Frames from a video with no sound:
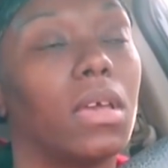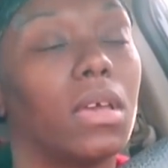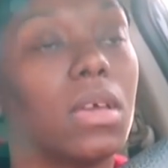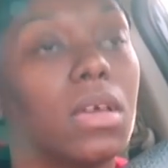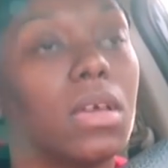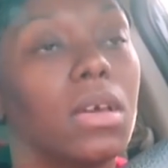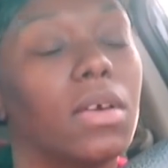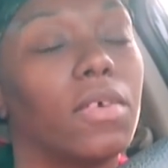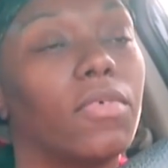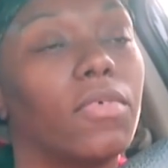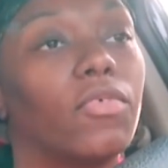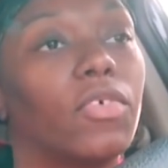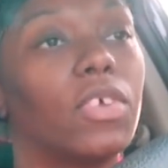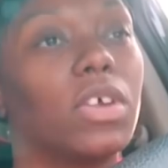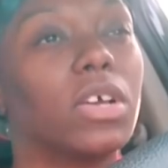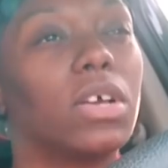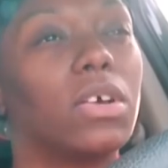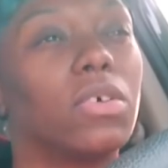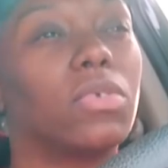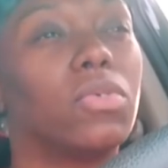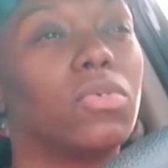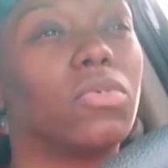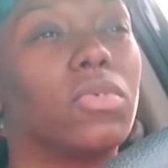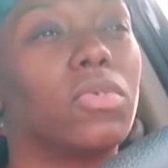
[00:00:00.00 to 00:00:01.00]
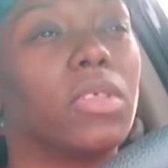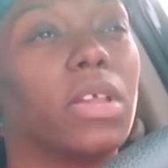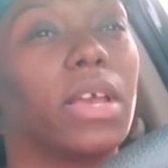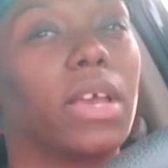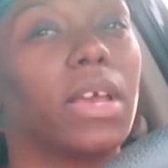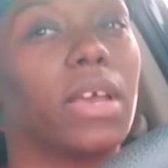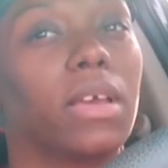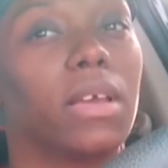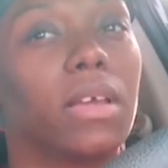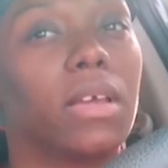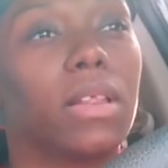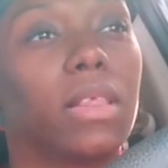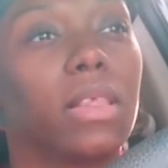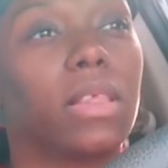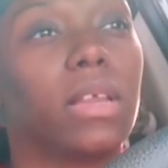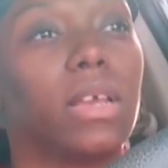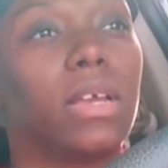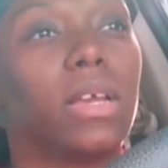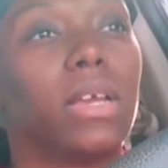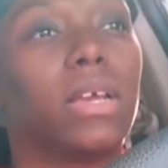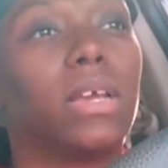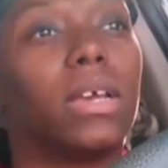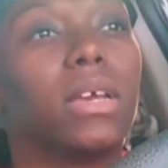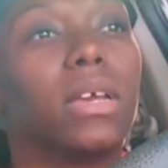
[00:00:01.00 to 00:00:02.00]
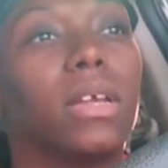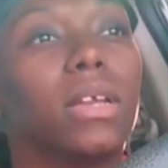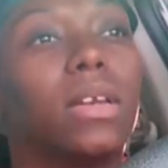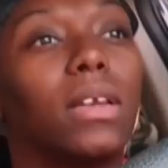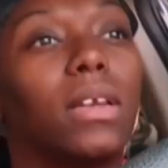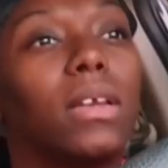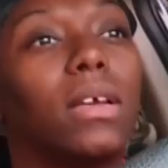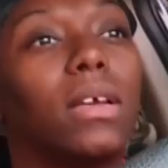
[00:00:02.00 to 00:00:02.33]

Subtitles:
you know, I'm finna go do that and then